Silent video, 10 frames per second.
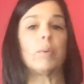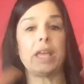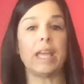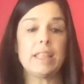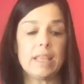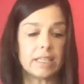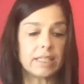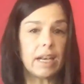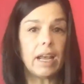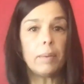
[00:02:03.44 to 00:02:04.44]
or we get things
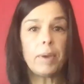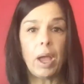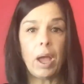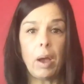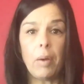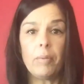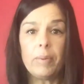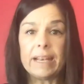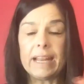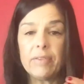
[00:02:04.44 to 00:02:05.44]
set up.
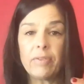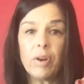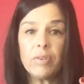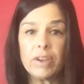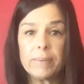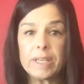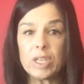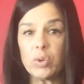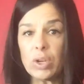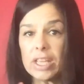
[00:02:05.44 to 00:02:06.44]
But if we're a family
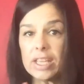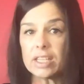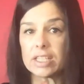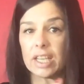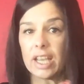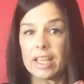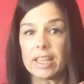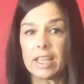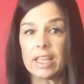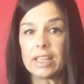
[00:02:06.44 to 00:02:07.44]
unit,
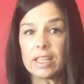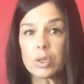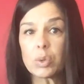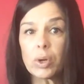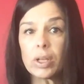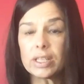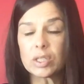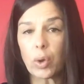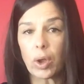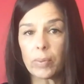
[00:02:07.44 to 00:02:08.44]
then the soil is
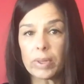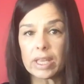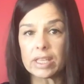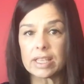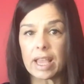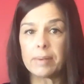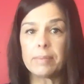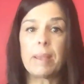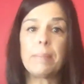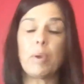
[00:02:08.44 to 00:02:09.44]
going with us. And
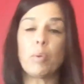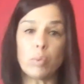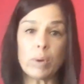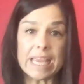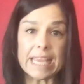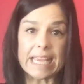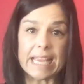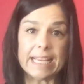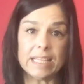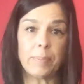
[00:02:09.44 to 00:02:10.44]
maybe we,
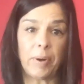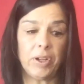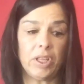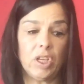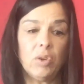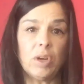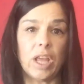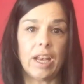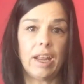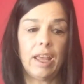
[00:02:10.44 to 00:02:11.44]
as part of the
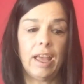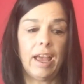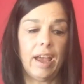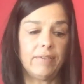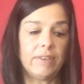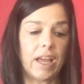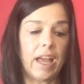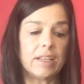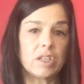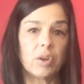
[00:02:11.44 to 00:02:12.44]
unit, have
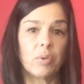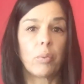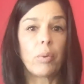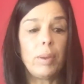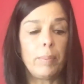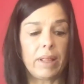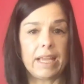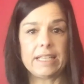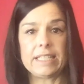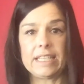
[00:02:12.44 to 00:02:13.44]
not
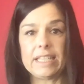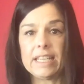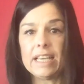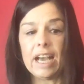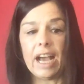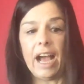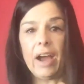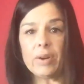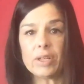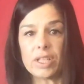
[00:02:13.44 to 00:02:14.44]
replanted
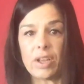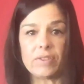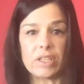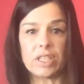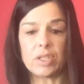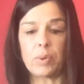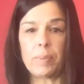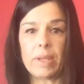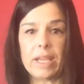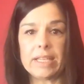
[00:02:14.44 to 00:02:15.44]
ourselves. I just
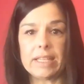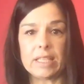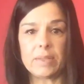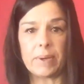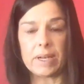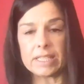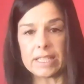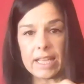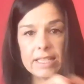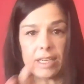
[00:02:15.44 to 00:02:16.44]
replanted this one. It's
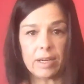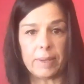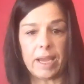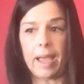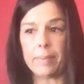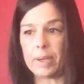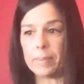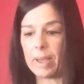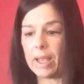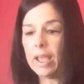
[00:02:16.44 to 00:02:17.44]
not terribly happy,
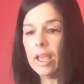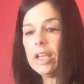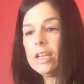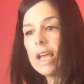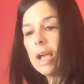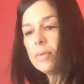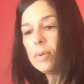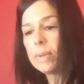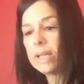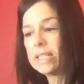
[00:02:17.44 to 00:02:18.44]
but not
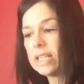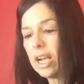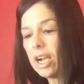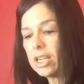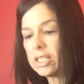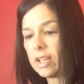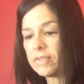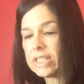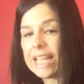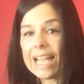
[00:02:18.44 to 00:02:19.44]
replanted
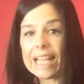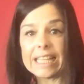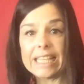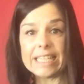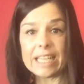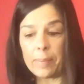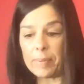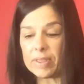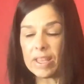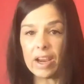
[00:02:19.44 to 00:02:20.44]
ourselves, not cleaned up
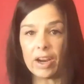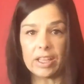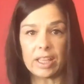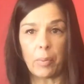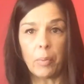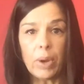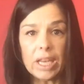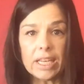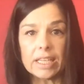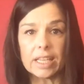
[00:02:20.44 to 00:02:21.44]
the area that we
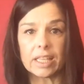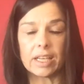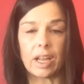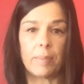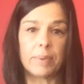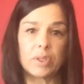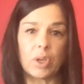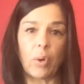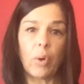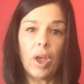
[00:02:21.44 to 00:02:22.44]
need to clean up.
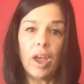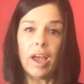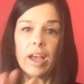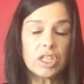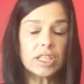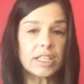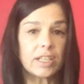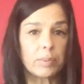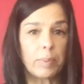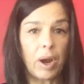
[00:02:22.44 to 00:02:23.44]
So Jesus
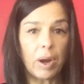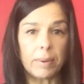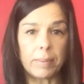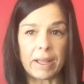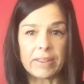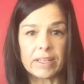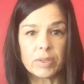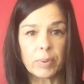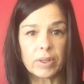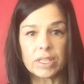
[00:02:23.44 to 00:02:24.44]
tells a parable about
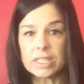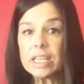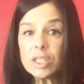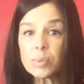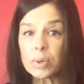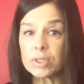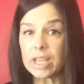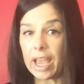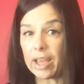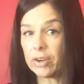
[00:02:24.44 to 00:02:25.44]
this where the seeds were
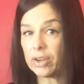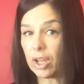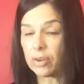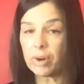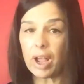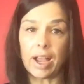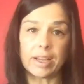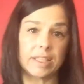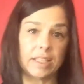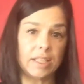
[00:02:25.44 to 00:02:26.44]
scattered on
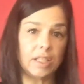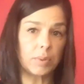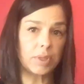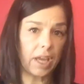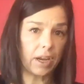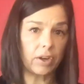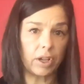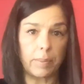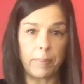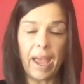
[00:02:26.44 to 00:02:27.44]
rocks and seeds were scattered
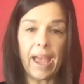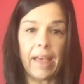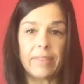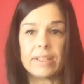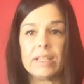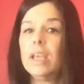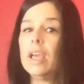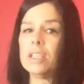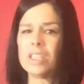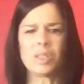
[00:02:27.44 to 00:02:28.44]
on the path and
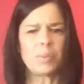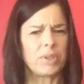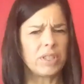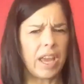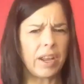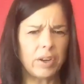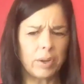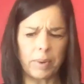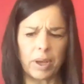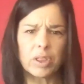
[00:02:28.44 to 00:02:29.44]
seeds were scattered
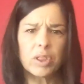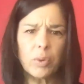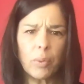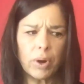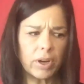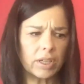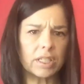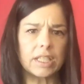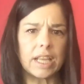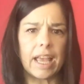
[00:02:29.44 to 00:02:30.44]
among
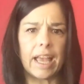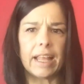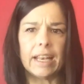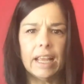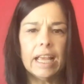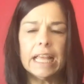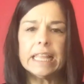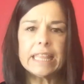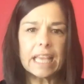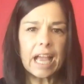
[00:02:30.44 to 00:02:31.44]
thorns, and
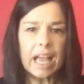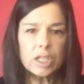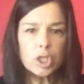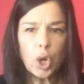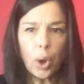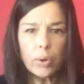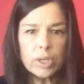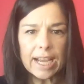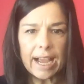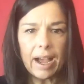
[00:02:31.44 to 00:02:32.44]
they got
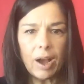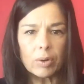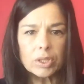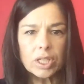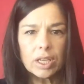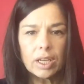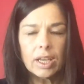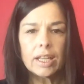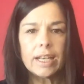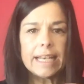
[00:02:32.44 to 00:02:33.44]
choked out,
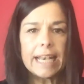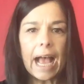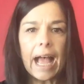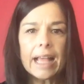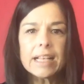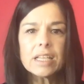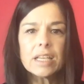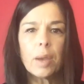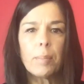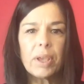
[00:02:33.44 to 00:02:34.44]
not
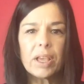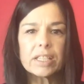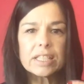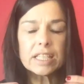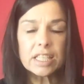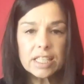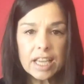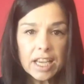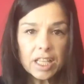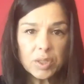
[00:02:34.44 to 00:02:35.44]
because the
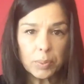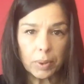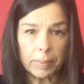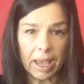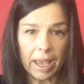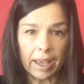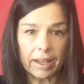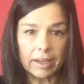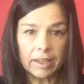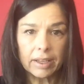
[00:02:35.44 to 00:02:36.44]
seeds were
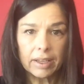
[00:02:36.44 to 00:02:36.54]
bad,